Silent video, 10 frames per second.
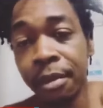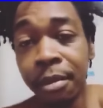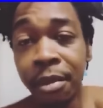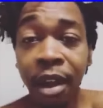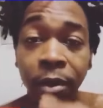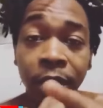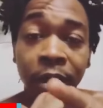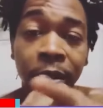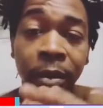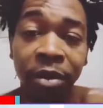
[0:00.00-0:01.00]
Y'all don't
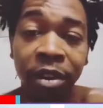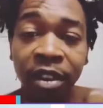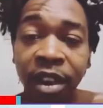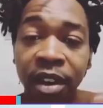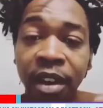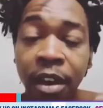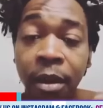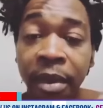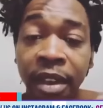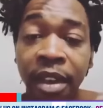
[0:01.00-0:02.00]
know, I'm just telling y'all,
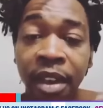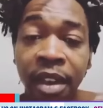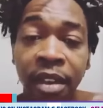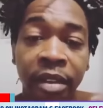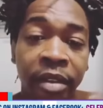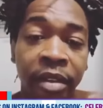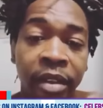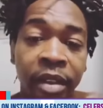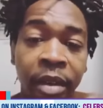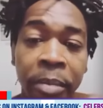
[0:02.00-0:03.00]

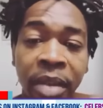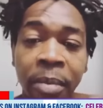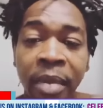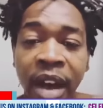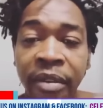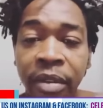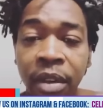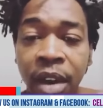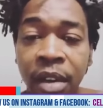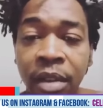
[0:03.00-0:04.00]
man. Be mindful,
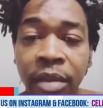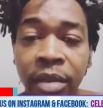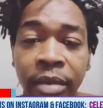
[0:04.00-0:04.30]
dog